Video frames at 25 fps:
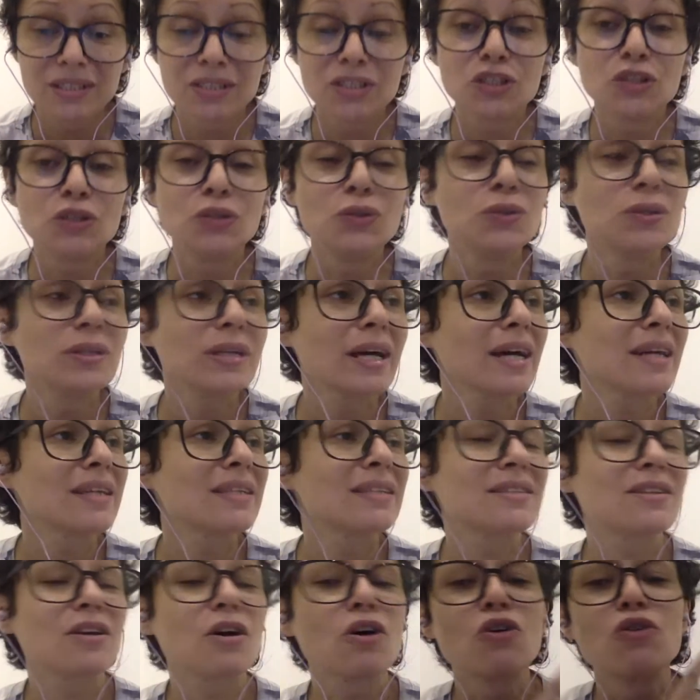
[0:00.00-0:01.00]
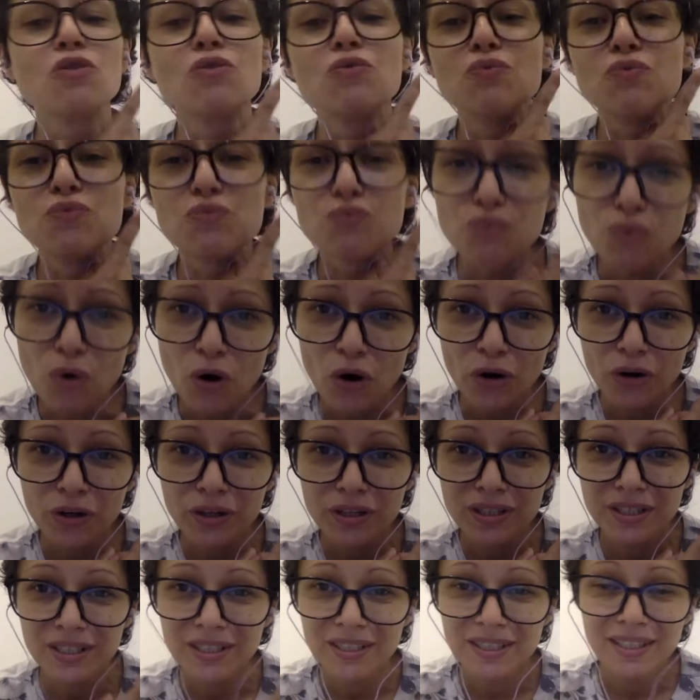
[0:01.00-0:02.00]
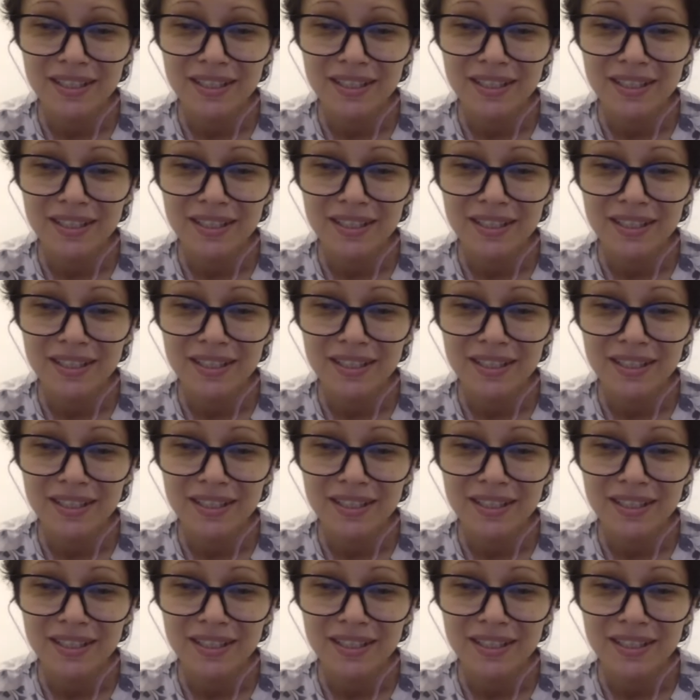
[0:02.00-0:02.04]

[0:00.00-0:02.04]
you guys rock.